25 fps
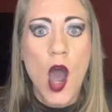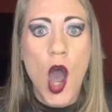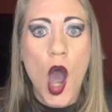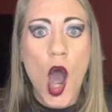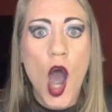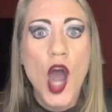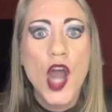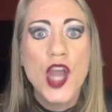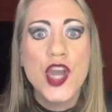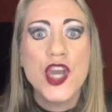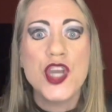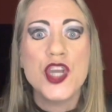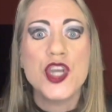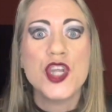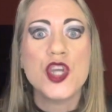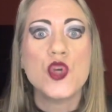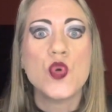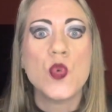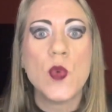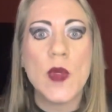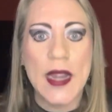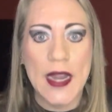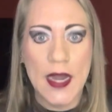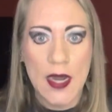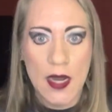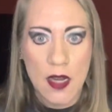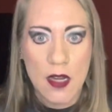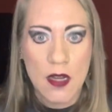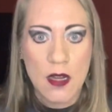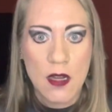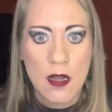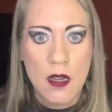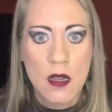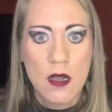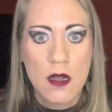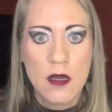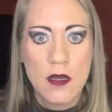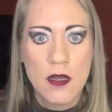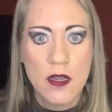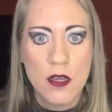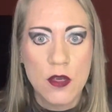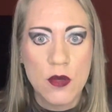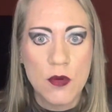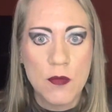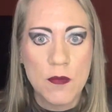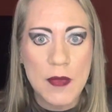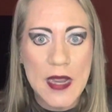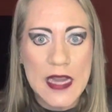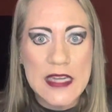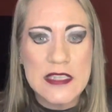Undoing, you know,
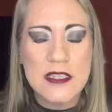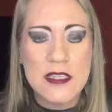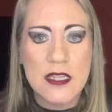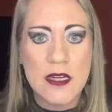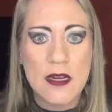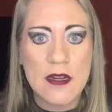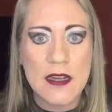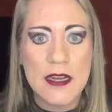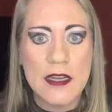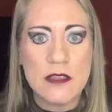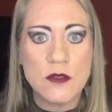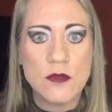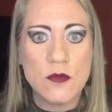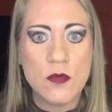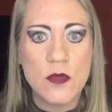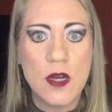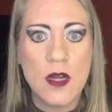basically,